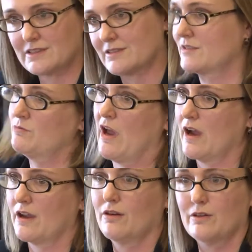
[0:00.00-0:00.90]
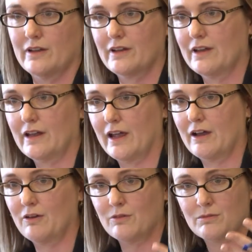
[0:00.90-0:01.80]
just tobacco and
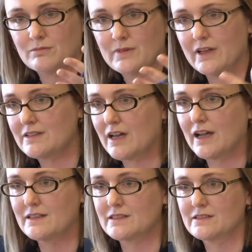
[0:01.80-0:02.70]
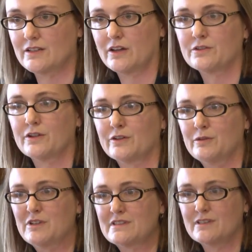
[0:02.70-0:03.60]
how it ties into other
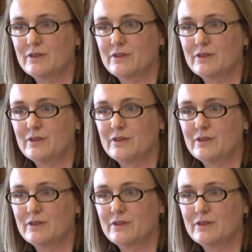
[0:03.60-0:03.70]
agreements.